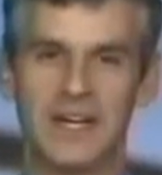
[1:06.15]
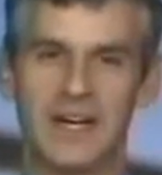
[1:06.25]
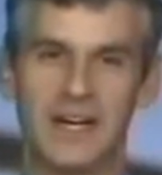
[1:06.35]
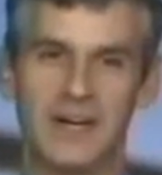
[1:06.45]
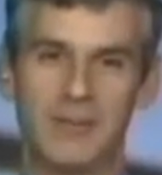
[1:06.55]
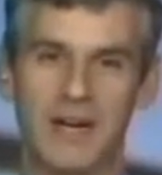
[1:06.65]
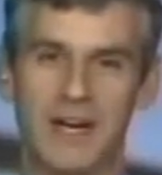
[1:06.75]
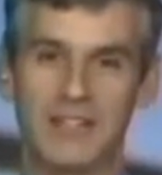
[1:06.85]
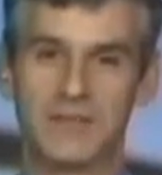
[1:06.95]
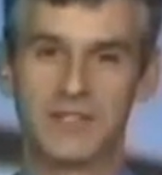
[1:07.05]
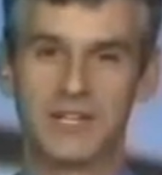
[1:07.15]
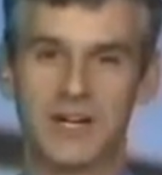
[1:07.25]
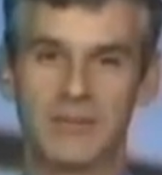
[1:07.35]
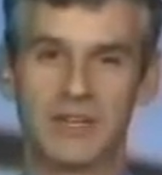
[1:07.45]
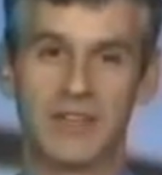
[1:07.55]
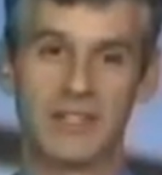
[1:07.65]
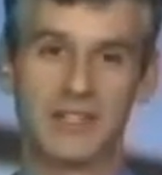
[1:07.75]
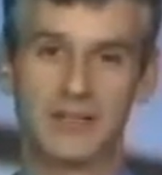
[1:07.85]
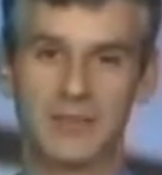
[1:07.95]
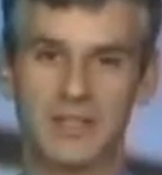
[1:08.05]
As for timing, that's
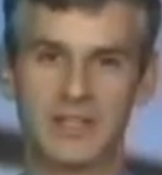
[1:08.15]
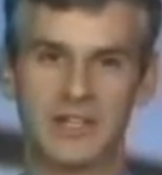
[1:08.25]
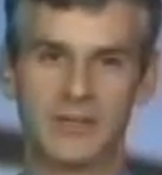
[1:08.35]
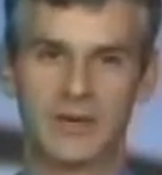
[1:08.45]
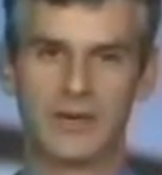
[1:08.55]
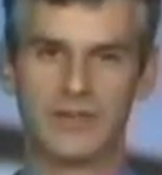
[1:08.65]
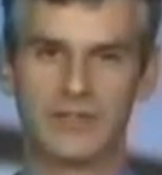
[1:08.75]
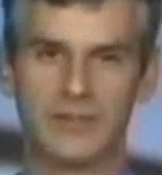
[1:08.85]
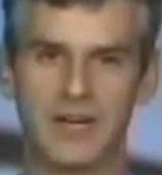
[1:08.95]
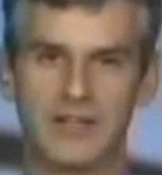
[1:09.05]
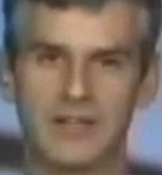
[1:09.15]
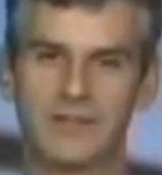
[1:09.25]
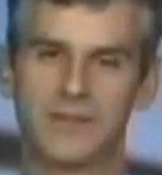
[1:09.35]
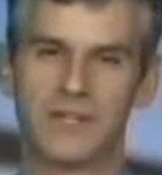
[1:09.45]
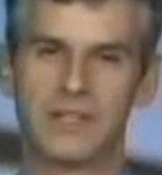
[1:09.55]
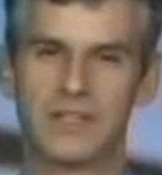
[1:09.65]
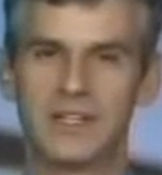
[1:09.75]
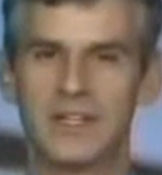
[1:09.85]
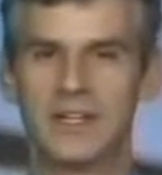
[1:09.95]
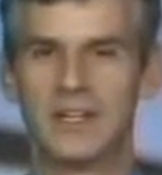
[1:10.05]
going to be the next round of debate. Frankly,
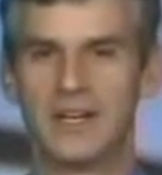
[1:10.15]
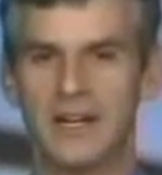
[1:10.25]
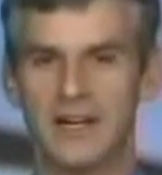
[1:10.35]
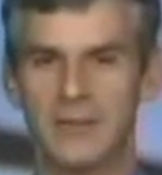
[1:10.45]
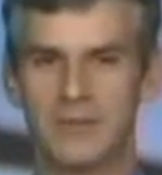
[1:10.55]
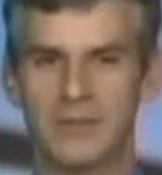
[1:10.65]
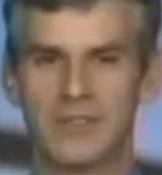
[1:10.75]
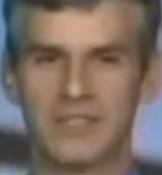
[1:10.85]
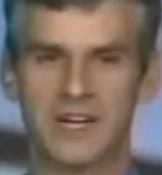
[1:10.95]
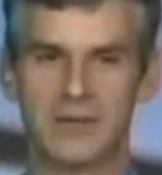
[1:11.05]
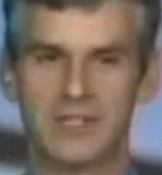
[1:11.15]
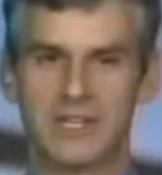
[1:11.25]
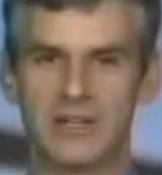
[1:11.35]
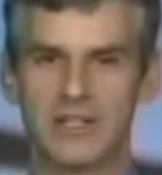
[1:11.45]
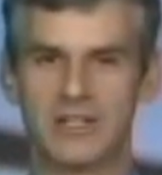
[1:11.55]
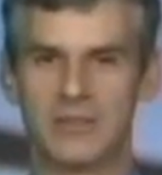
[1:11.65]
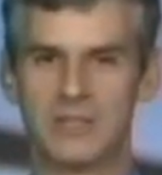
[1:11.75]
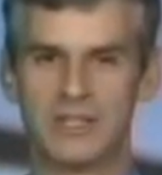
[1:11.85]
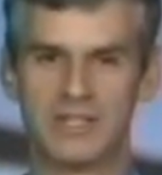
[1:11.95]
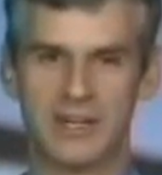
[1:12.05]
the secretaries and the
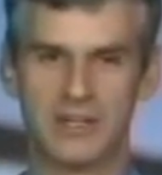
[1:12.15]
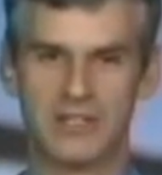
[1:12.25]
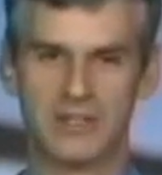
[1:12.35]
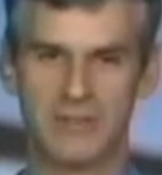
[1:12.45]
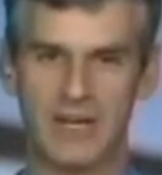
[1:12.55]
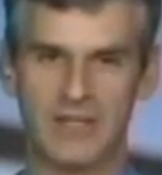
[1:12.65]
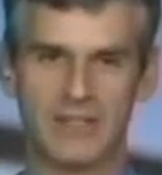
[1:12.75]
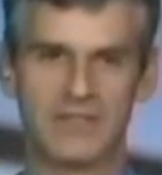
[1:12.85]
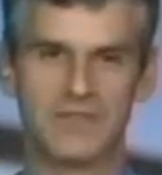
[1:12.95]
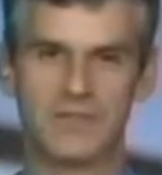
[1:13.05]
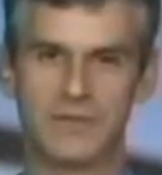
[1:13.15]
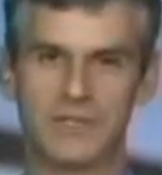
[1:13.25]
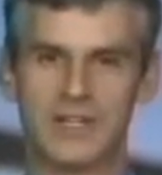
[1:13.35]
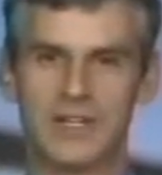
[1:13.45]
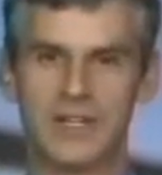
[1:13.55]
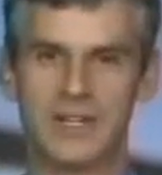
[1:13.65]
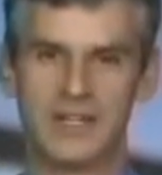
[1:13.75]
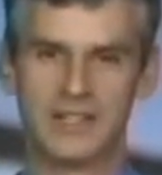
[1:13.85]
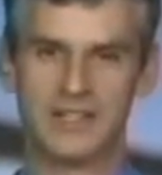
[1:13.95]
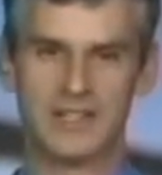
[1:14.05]
military's demands for an
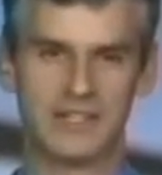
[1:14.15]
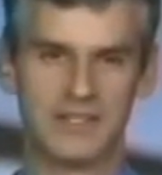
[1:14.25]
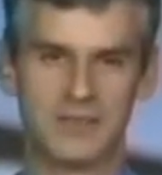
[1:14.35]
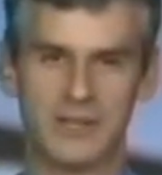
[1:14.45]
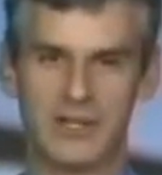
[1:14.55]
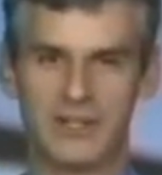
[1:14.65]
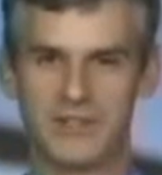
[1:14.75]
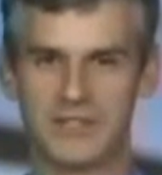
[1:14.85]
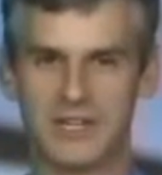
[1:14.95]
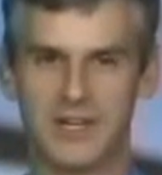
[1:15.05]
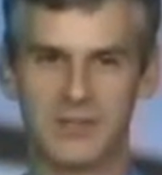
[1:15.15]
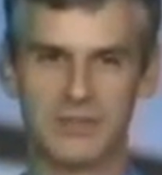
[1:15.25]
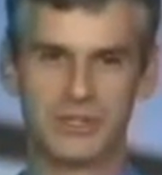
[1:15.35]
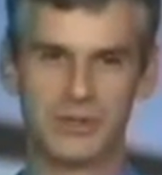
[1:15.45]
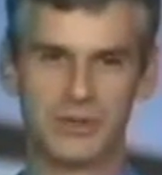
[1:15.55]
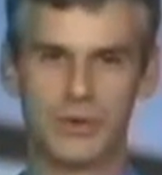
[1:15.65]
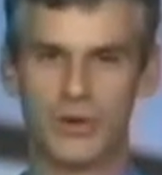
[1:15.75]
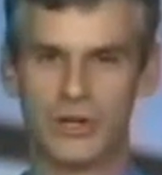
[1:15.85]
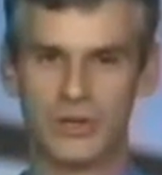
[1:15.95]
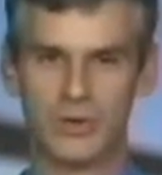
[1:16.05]
extended period of time to
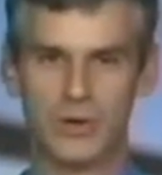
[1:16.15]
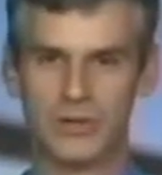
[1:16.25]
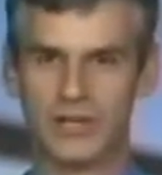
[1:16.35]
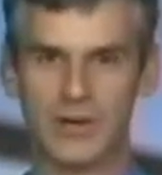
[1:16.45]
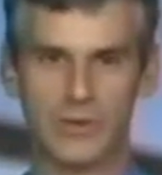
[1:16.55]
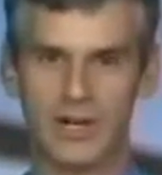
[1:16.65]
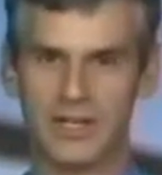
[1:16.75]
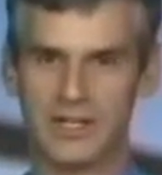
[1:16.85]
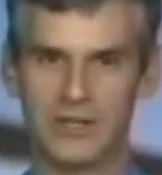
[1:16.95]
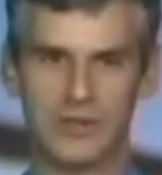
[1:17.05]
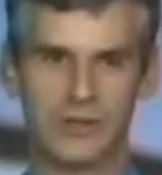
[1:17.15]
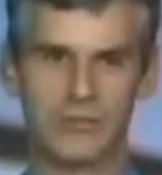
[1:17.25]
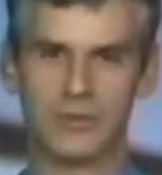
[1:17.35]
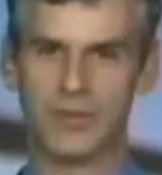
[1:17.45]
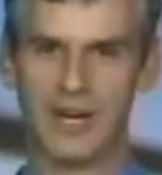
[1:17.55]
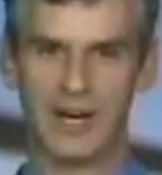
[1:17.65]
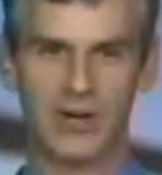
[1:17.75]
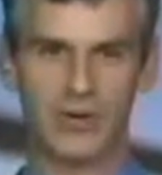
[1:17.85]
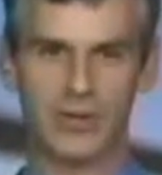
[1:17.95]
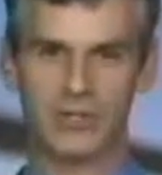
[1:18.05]
quote-unquote get ready or
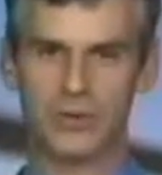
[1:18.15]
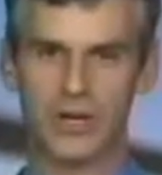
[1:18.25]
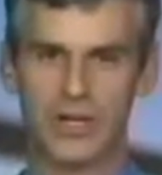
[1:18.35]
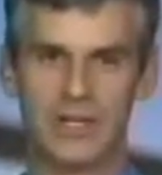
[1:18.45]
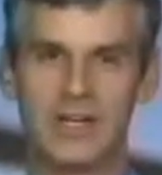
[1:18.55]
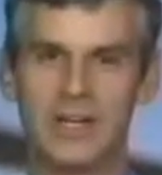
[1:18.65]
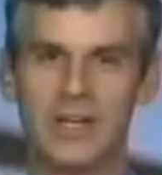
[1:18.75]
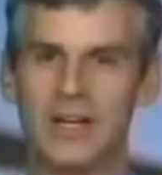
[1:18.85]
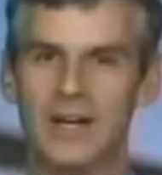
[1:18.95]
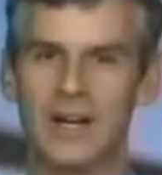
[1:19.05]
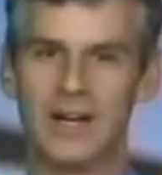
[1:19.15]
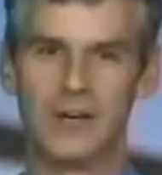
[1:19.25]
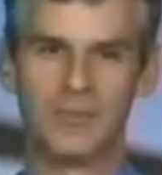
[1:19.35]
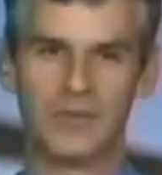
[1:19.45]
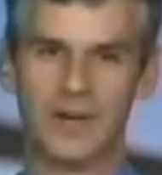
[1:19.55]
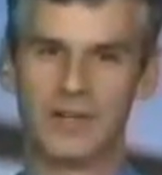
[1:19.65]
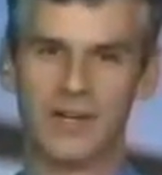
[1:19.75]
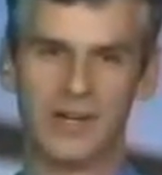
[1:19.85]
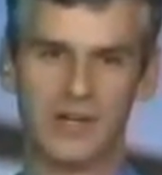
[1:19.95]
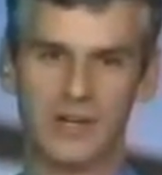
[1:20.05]
prepare or train are
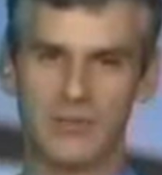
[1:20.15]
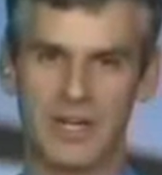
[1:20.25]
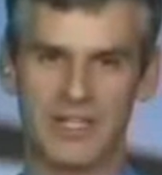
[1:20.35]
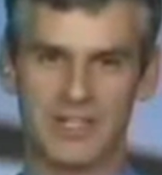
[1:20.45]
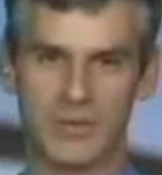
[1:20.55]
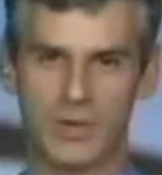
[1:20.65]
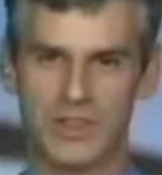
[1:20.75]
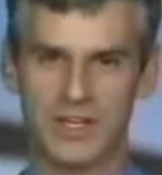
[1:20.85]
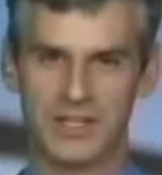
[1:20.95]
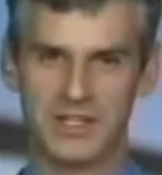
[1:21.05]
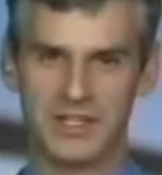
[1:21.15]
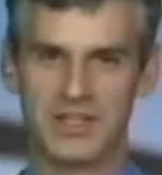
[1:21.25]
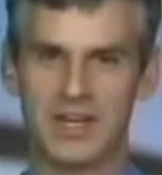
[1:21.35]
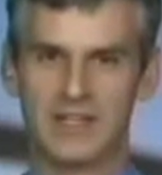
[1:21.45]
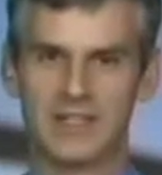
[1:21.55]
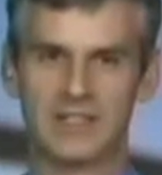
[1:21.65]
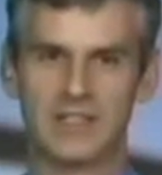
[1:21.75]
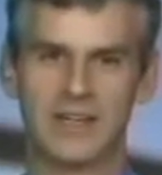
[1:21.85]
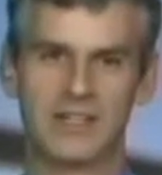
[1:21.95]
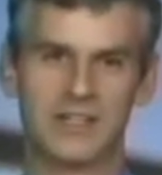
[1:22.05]
not at all based on what they need. That
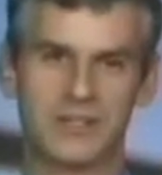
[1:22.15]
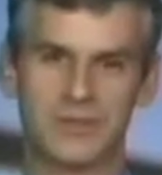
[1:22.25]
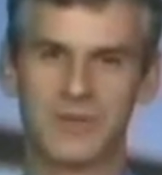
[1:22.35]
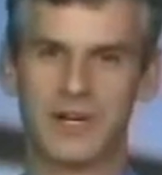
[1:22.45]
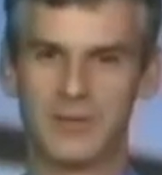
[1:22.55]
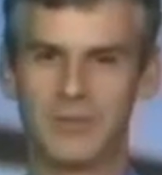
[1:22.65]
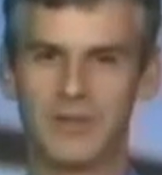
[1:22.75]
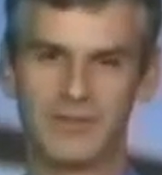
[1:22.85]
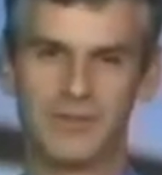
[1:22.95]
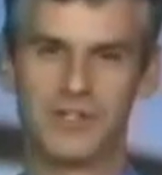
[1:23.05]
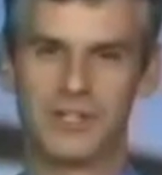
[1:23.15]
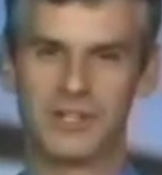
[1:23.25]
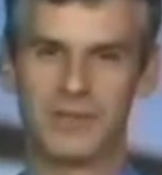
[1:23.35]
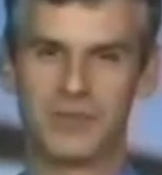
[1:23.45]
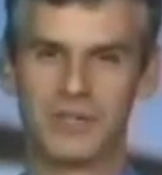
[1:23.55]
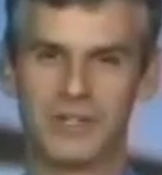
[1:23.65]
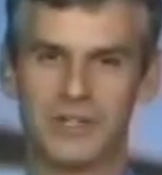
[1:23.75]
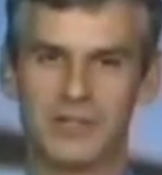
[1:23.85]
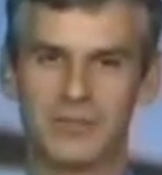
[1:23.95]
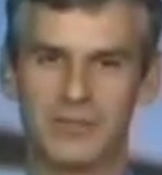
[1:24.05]
is unfortunately
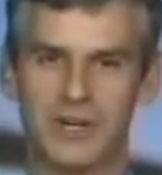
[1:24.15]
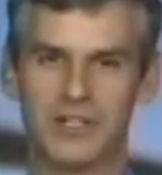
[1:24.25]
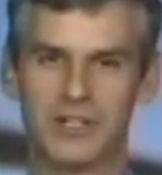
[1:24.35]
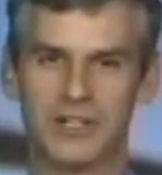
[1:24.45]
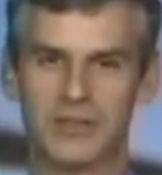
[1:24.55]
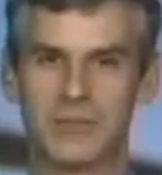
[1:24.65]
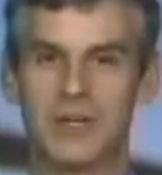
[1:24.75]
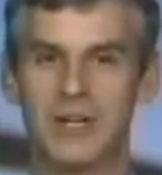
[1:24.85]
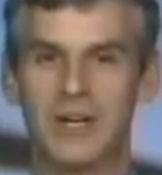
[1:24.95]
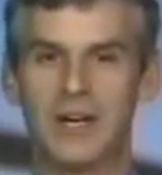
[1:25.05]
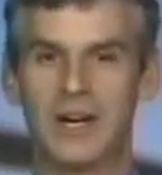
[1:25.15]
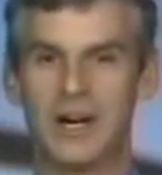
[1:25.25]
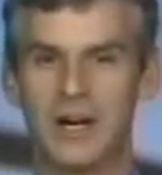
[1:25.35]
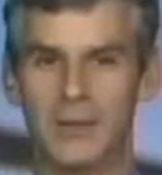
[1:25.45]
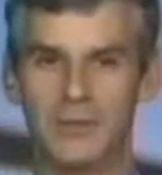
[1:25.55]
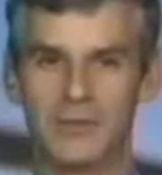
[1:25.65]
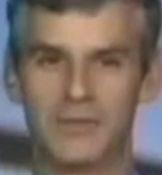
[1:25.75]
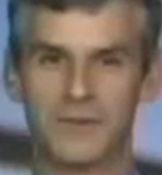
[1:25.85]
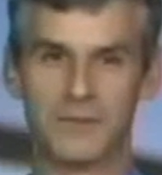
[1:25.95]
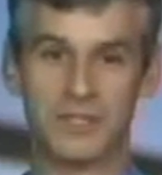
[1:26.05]
political obstructionism
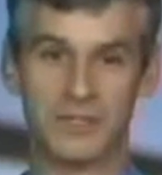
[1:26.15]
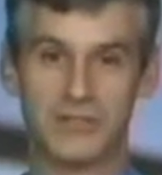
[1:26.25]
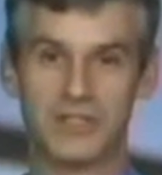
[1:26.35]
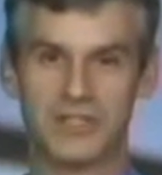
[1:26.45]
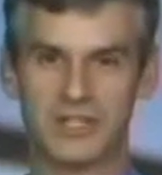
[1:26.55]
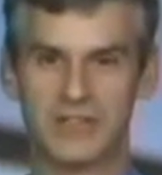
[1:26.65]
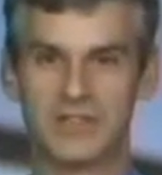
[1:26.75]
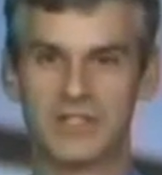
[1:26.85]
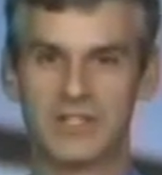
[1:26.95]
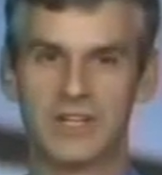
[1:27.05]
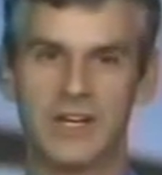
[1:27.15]
from the service chiefs.